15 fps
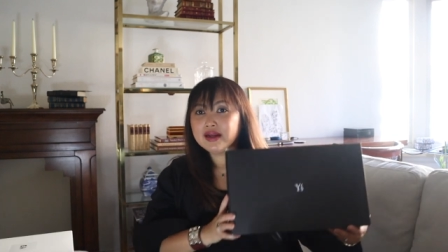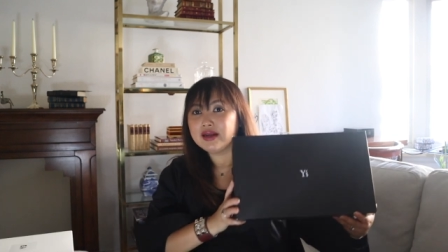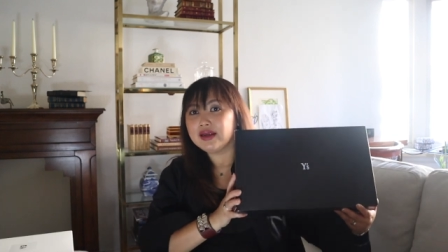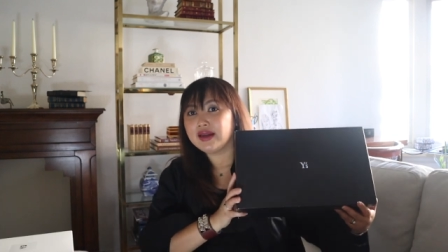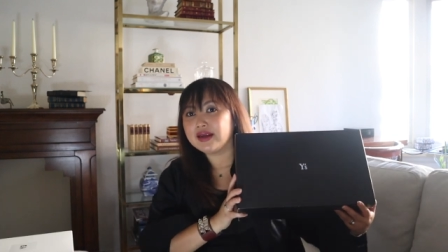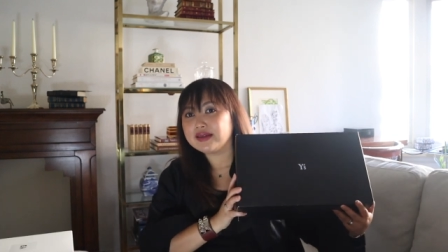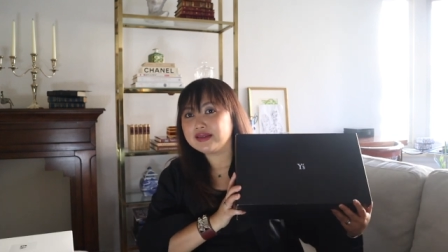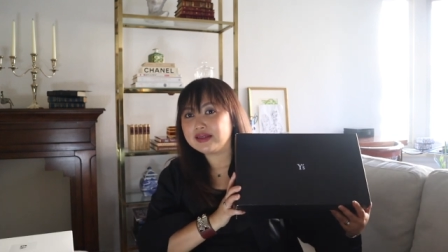
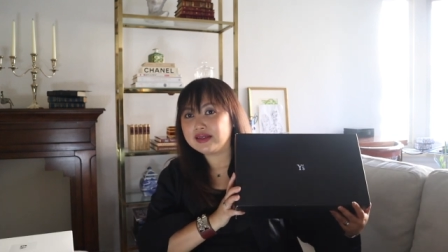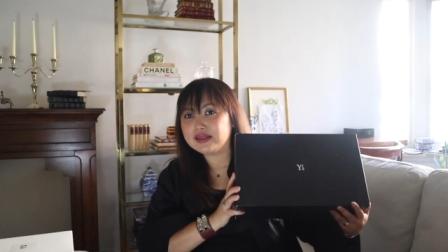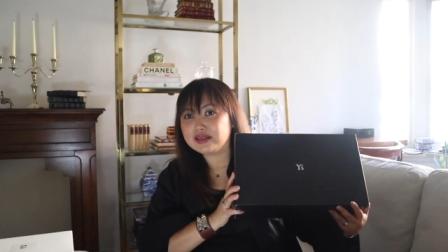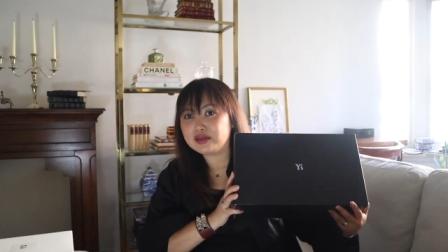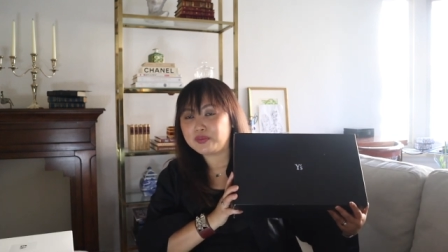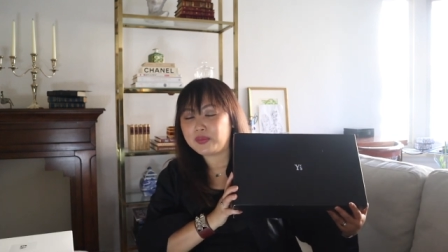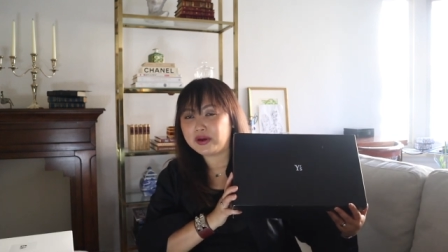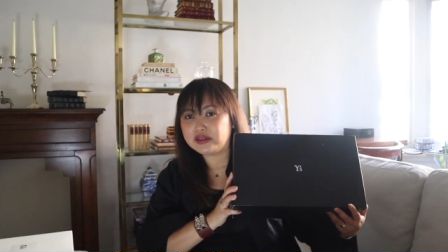Next is
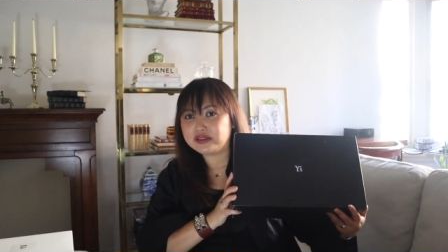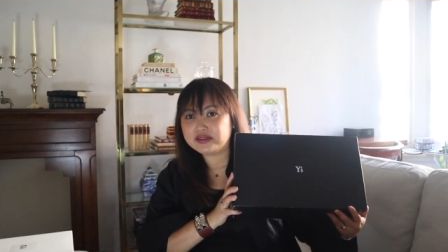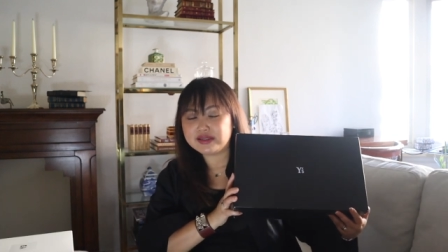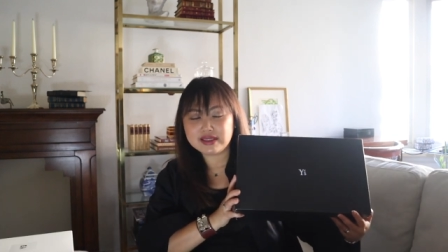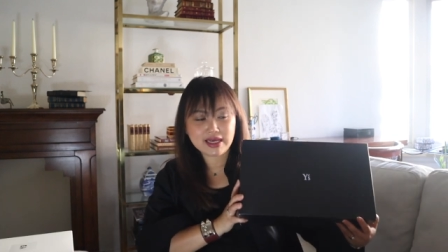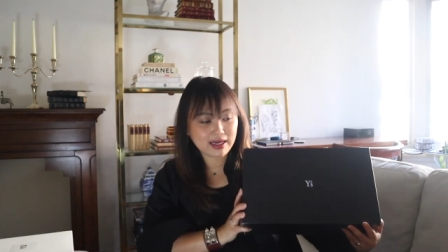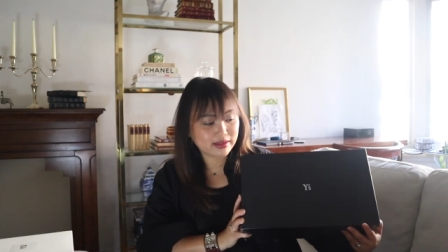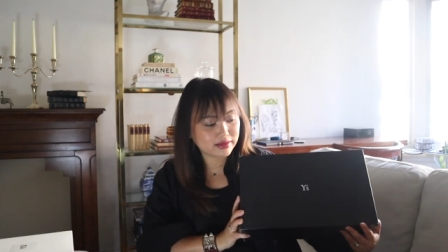a pair of
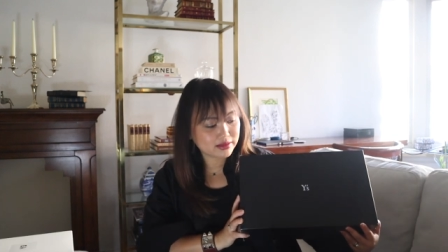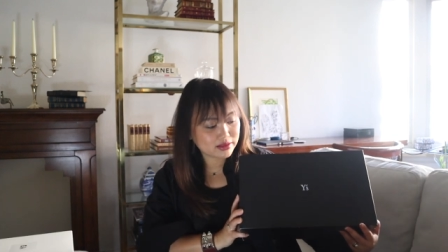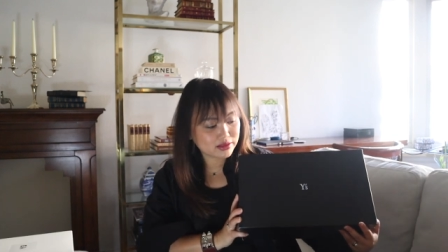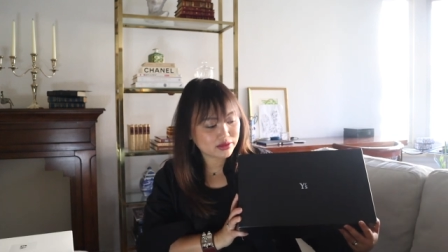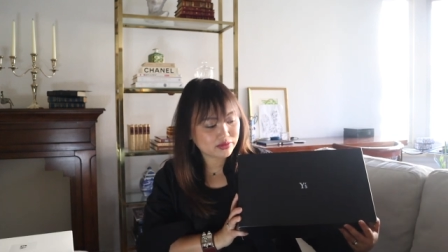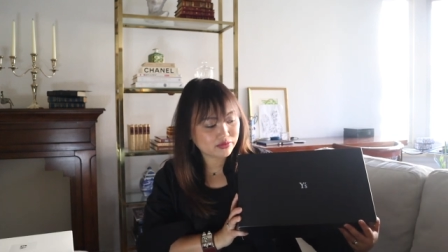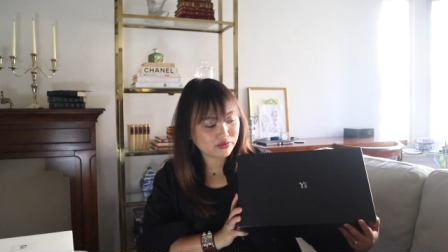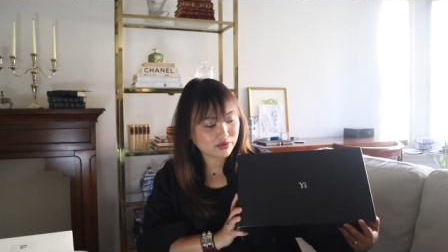
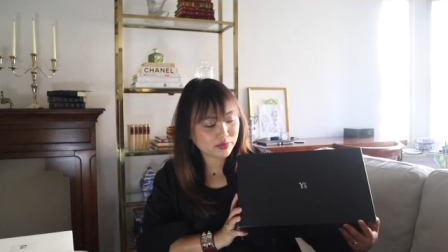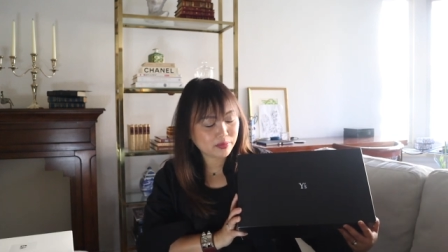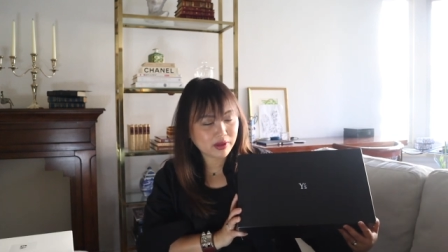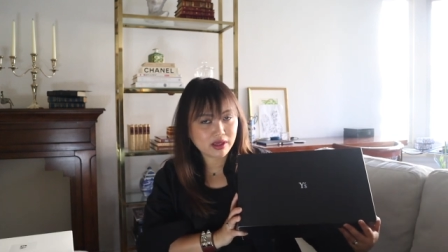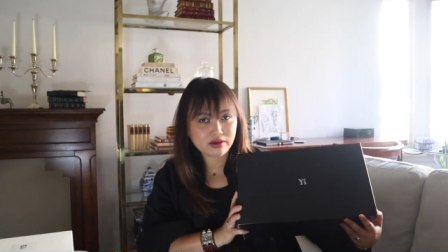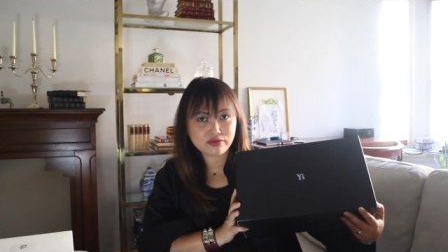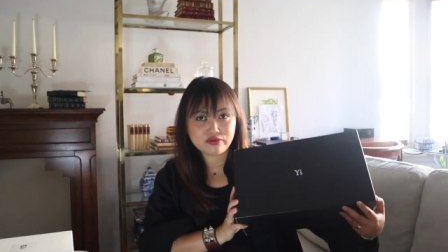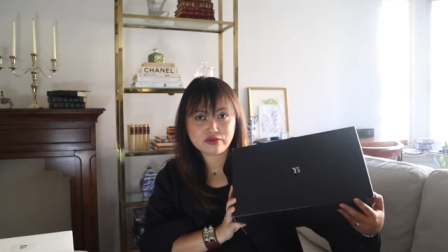sandals for
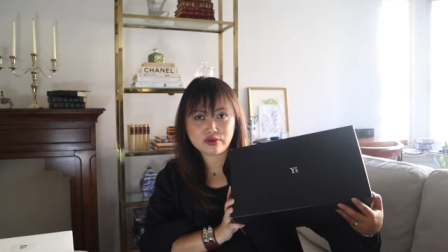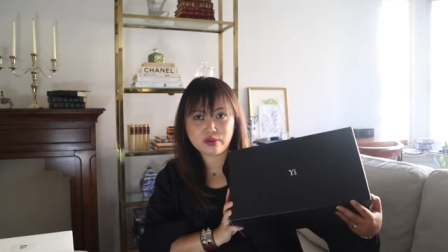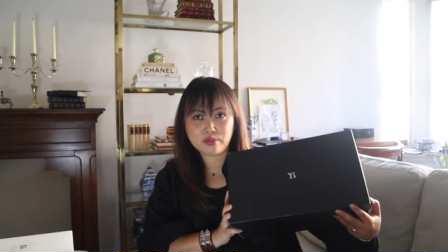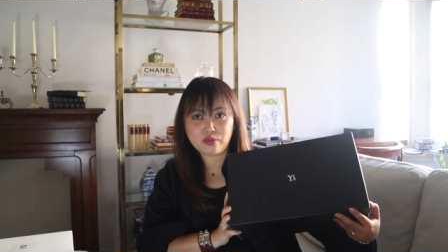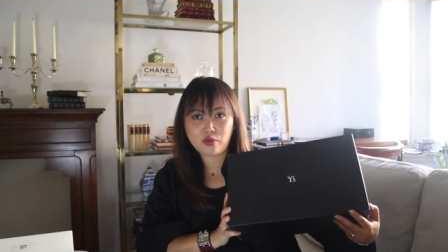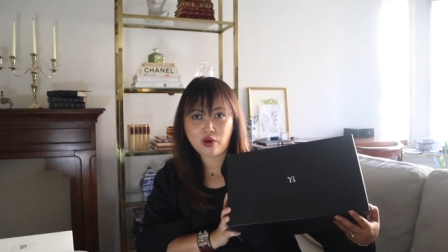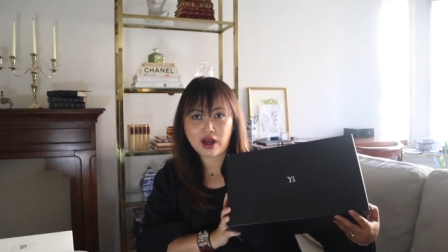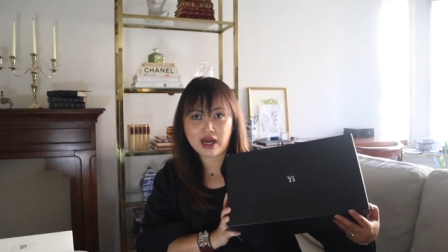me
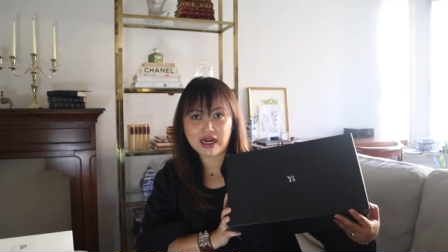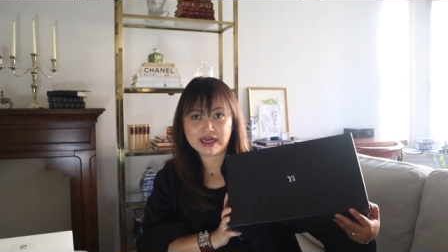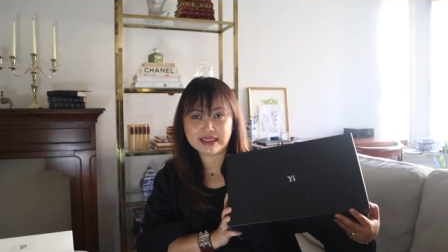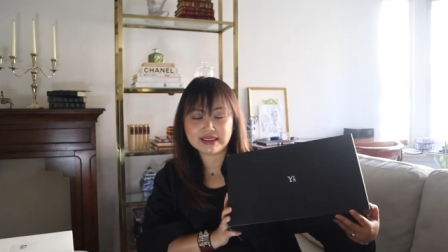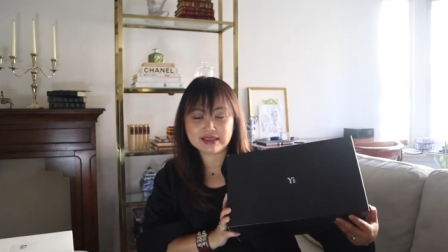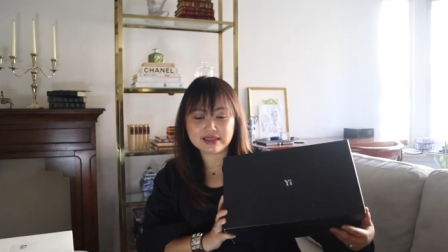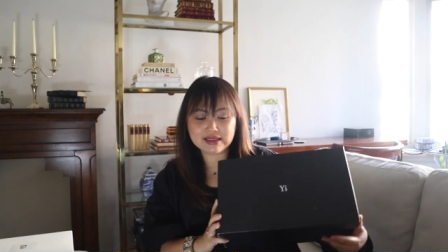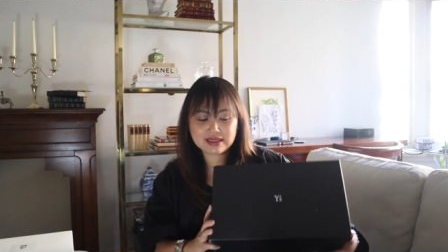from
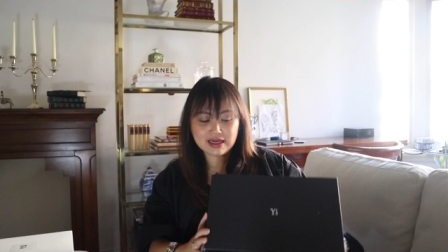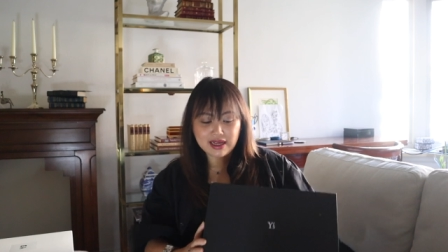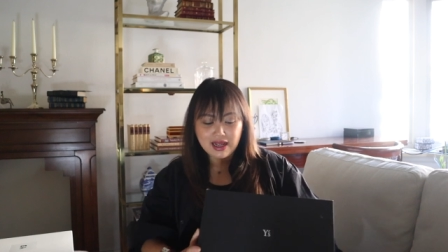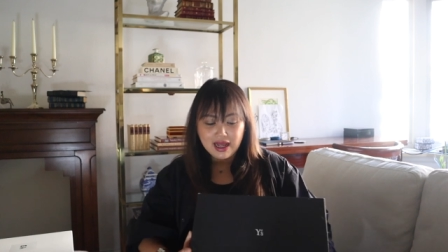Y's.